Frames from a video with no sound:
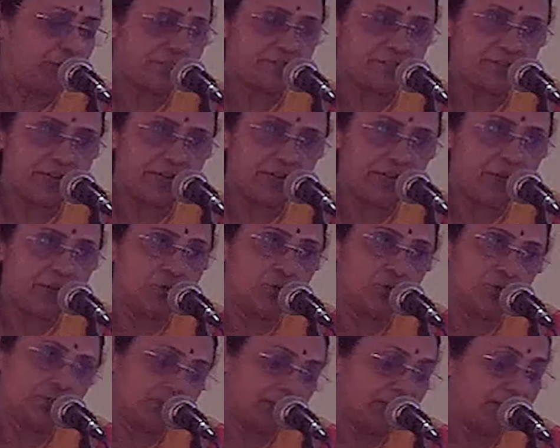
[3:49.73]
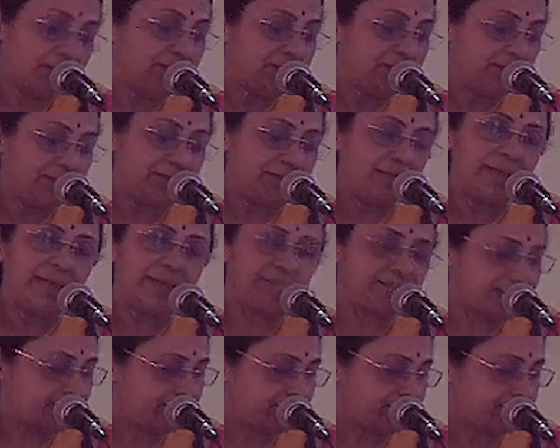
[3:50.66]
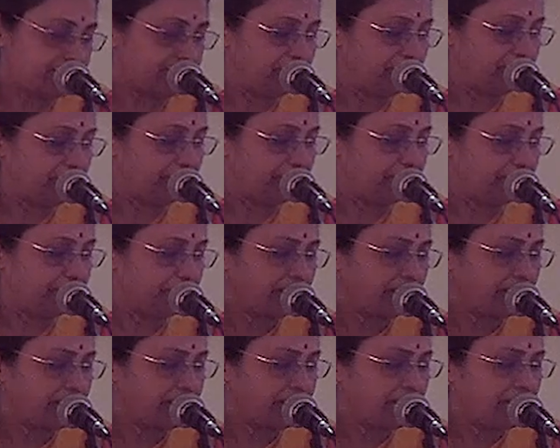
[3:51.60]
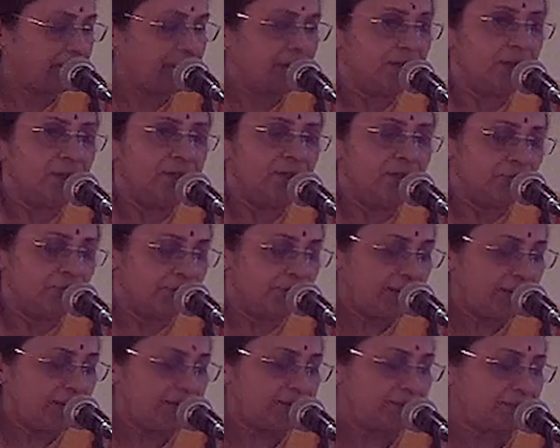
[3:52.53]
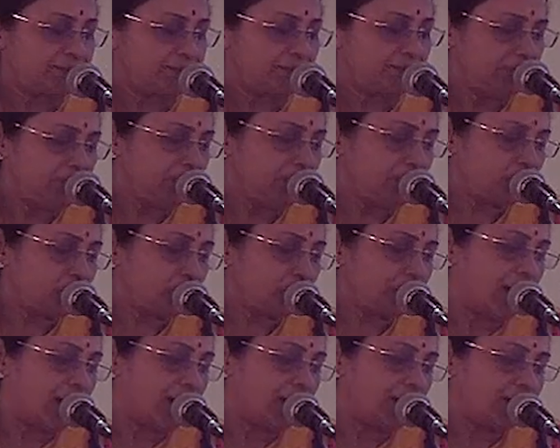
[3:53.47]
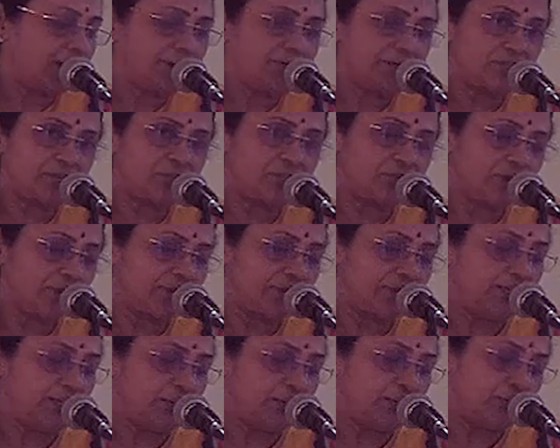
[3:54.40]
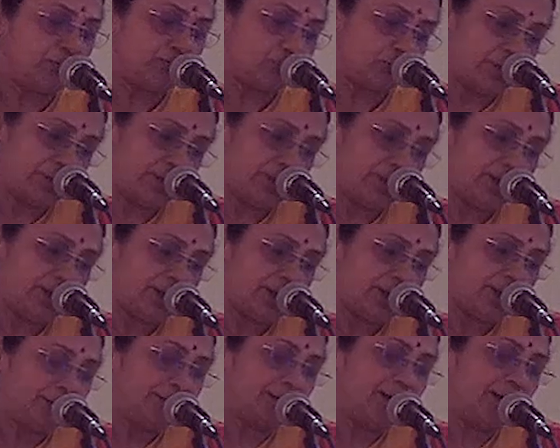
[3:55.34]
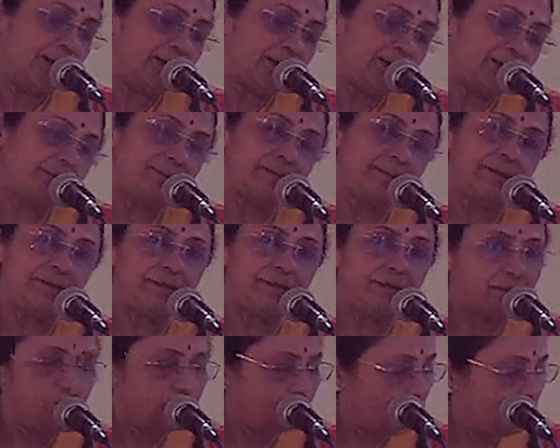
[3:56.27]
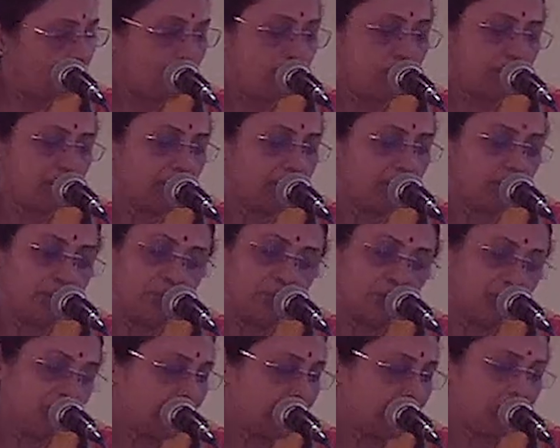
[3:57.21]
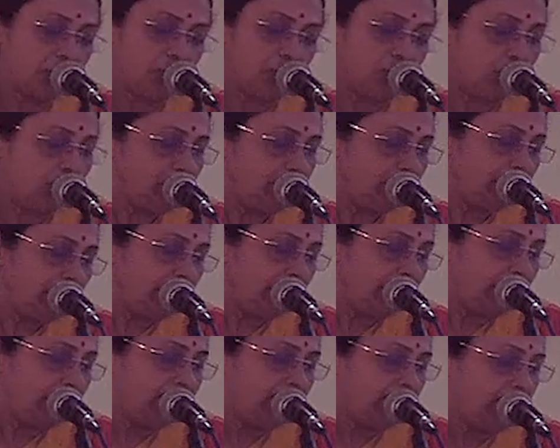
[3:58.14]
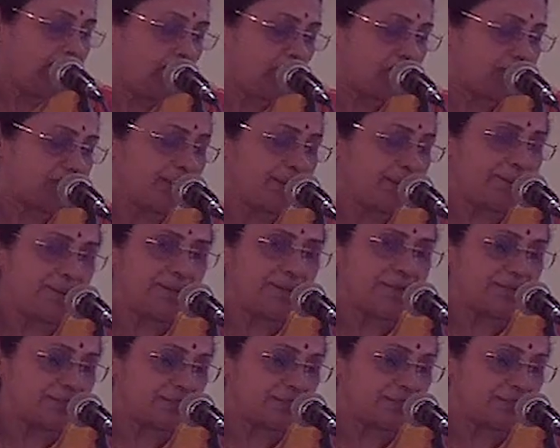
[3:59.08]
of study was indeed extensive. Very similar to the architectural team of today, the architect did not work alone. He was ably